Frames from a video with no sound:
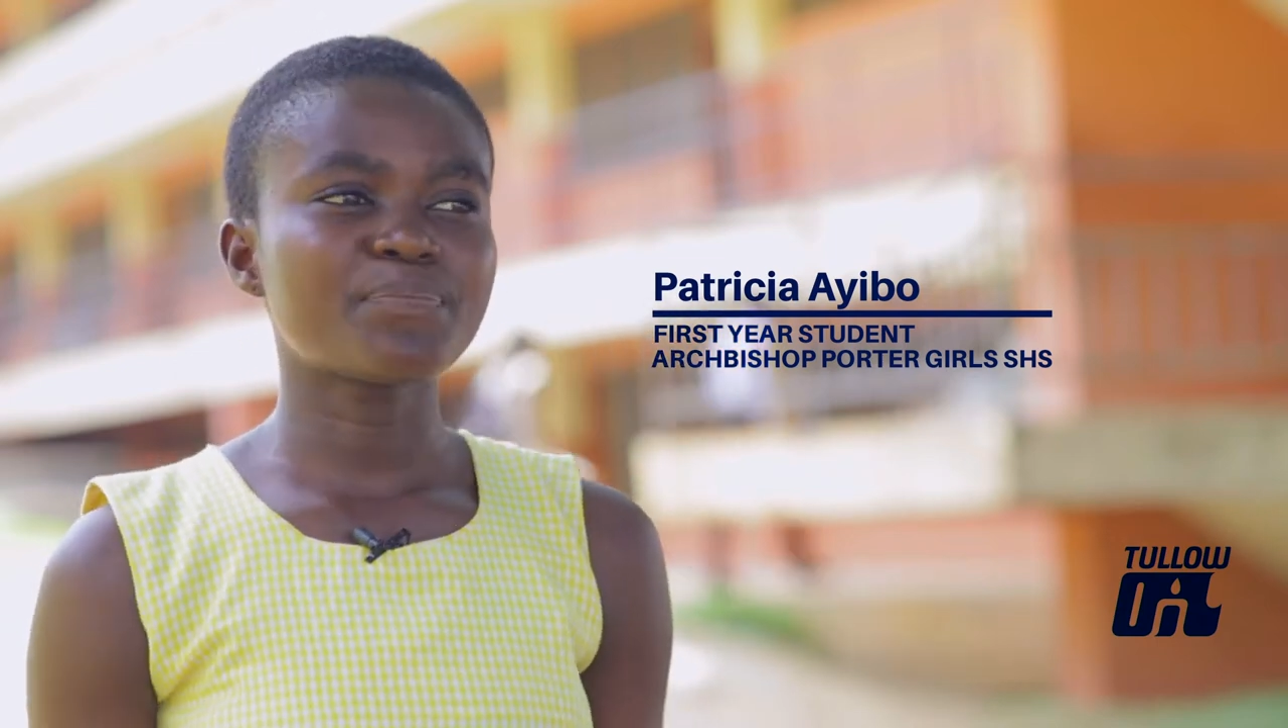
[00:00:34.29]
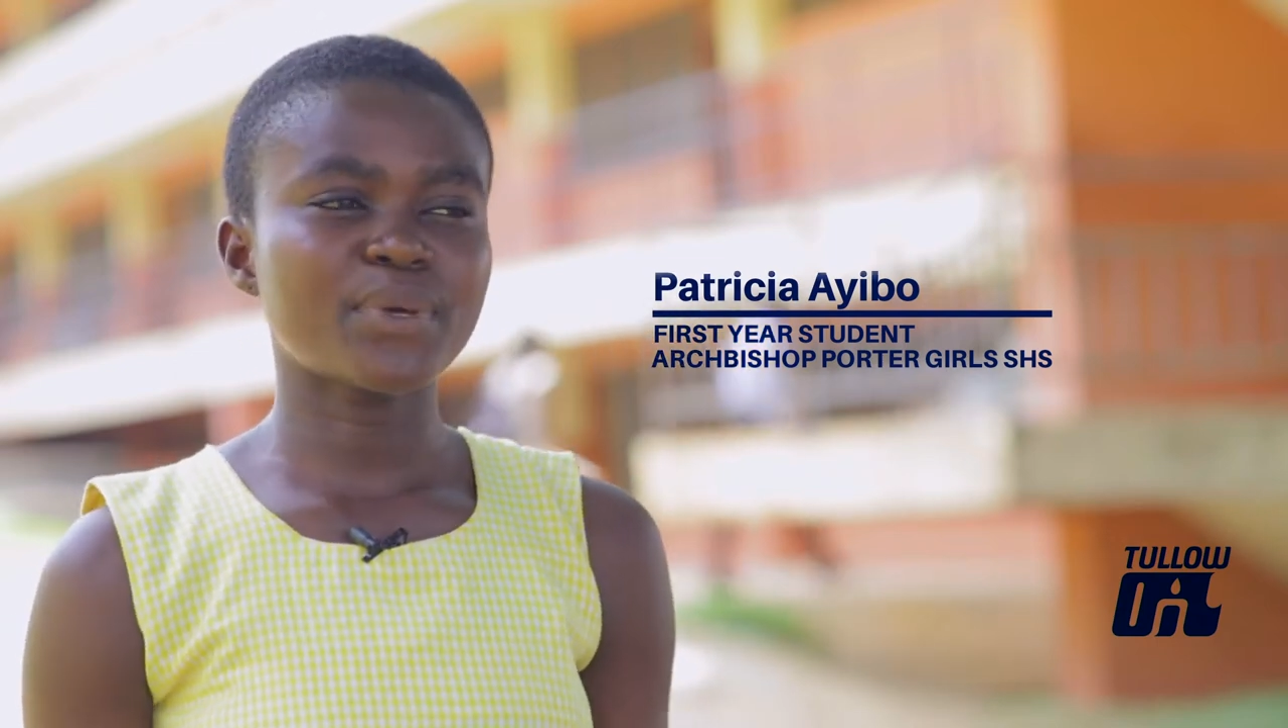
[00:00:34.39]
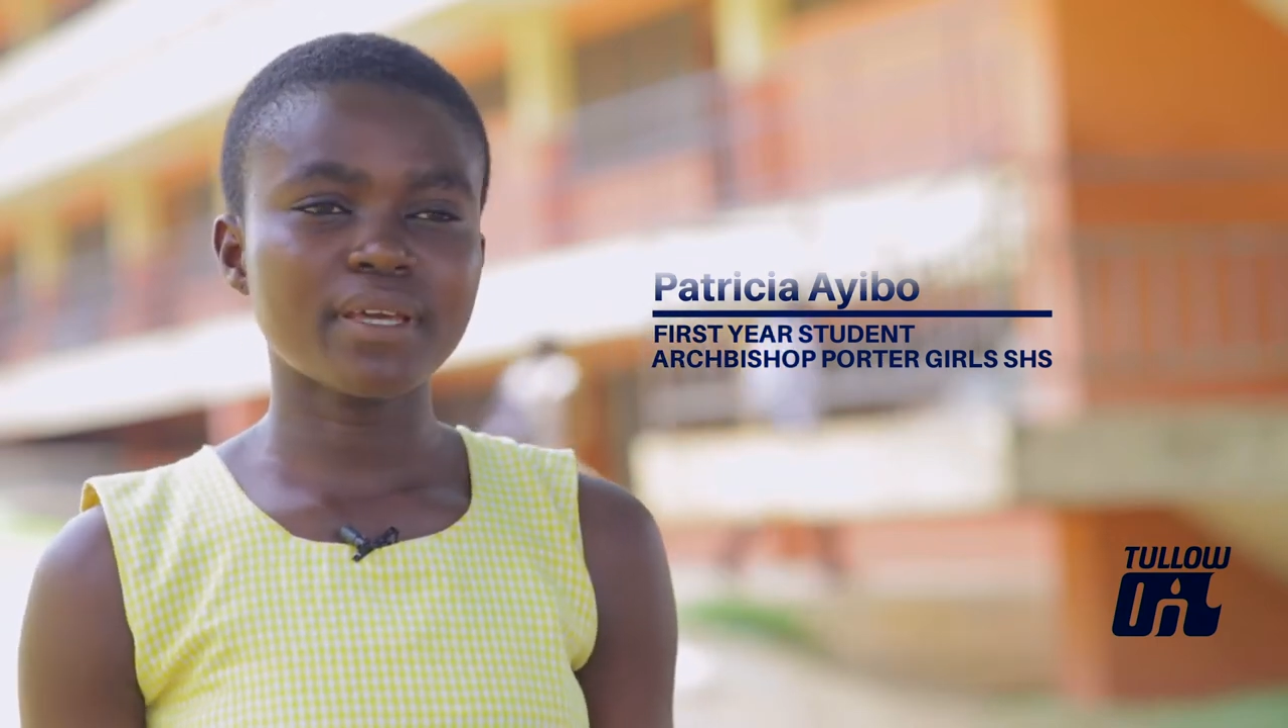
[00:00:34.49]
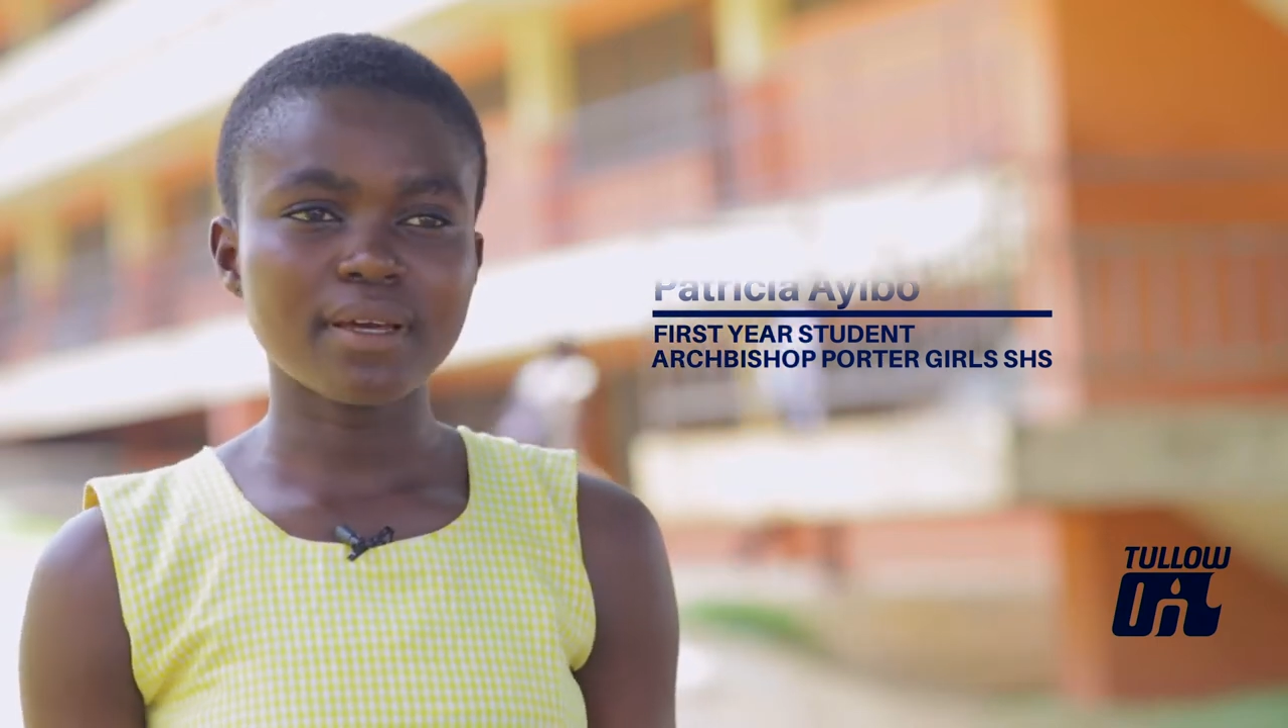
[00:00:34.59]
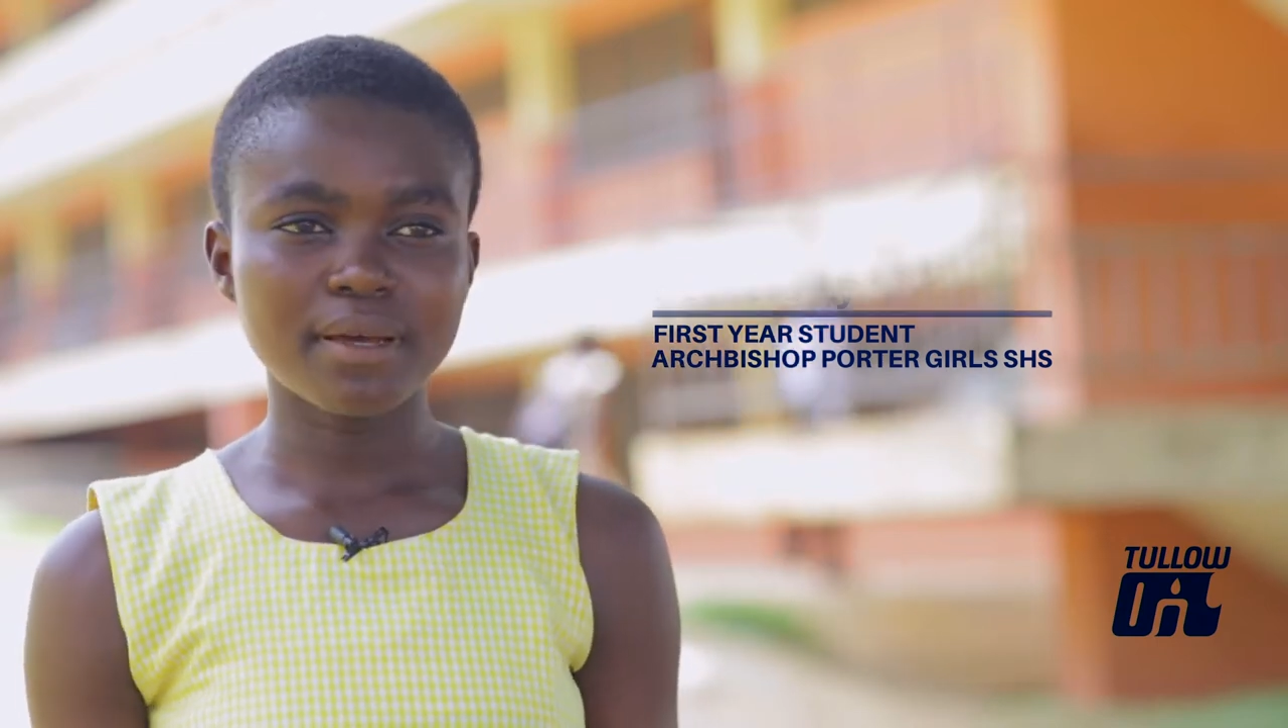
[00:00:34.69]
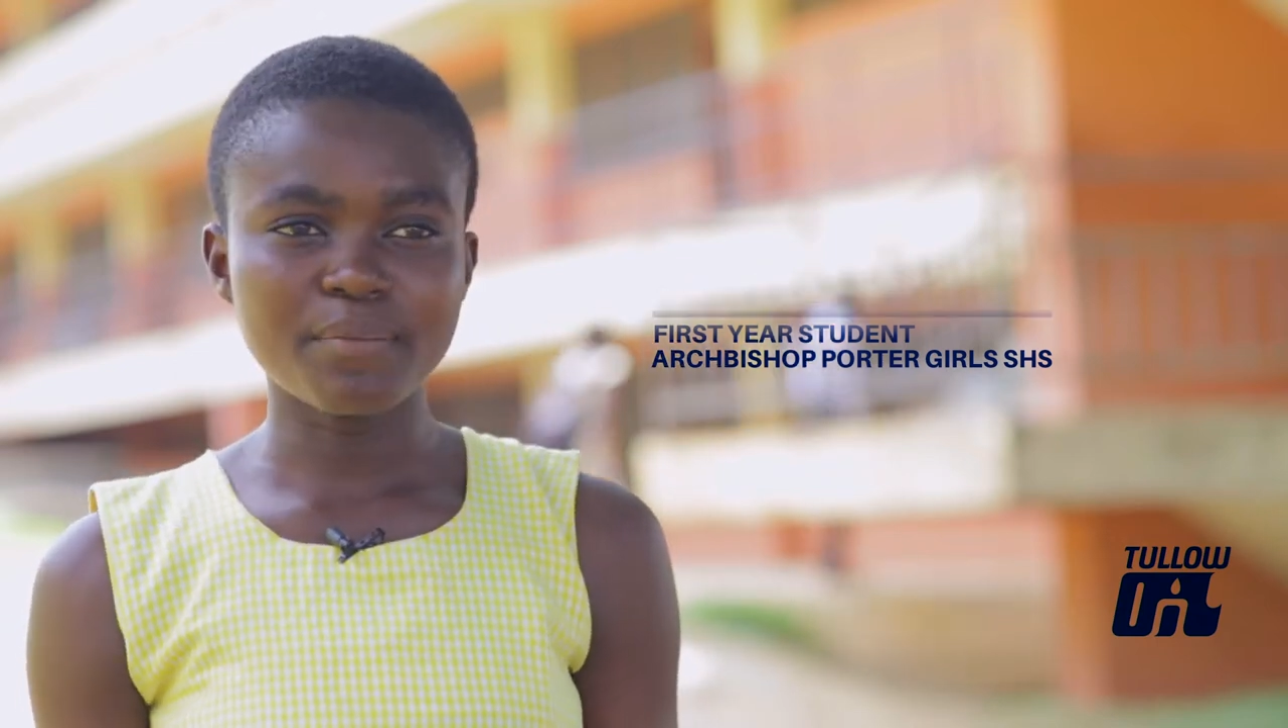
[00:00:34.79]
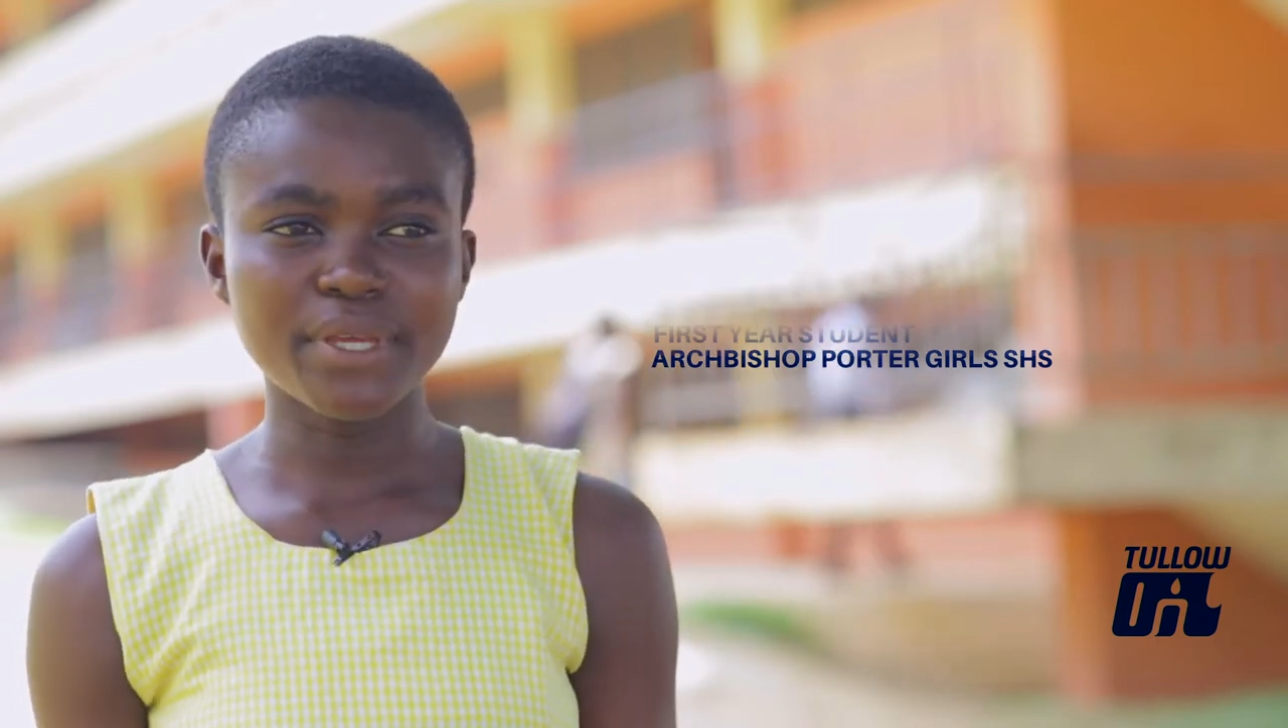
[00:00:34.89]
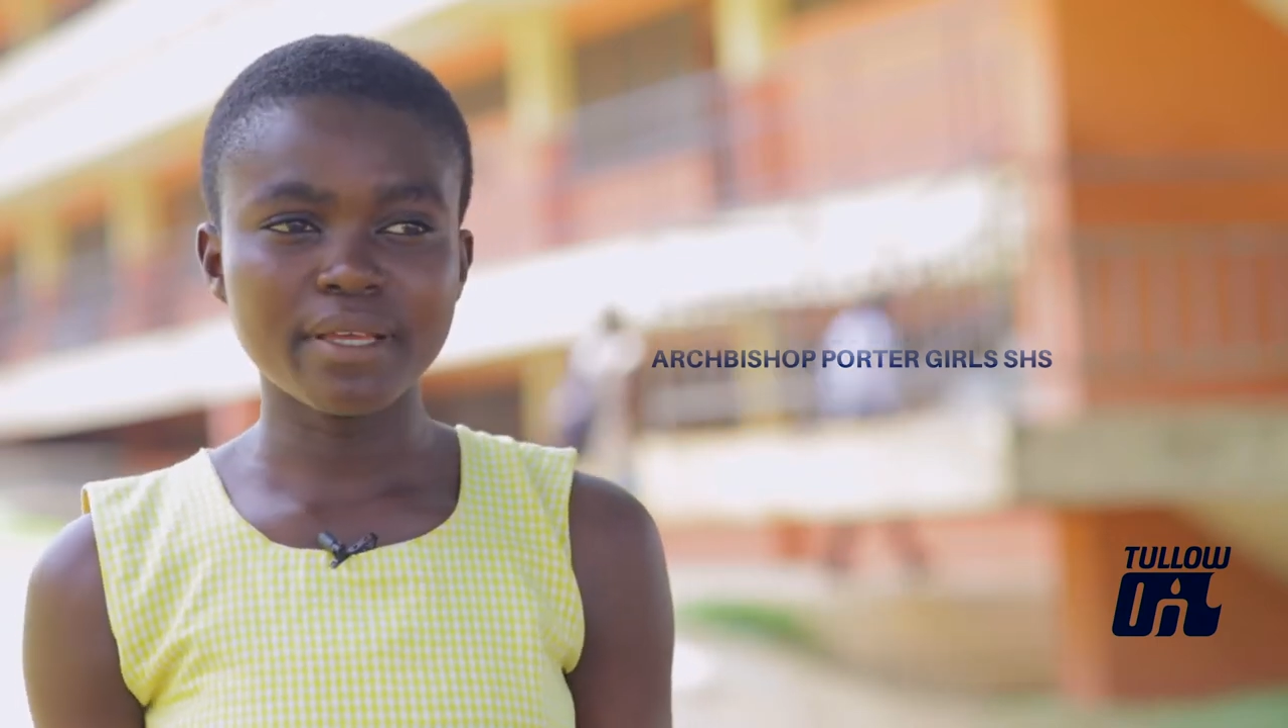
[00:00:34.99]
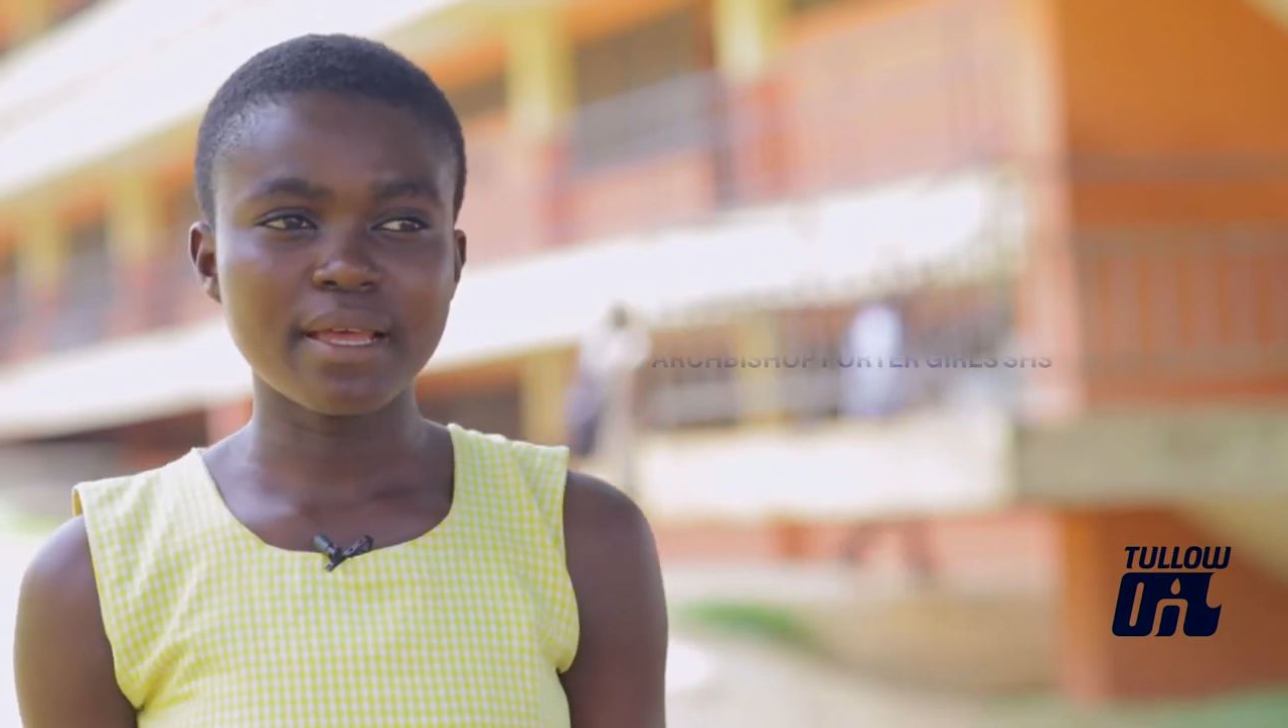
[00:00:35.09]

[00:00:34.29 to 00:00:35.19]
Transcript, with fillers: pick me,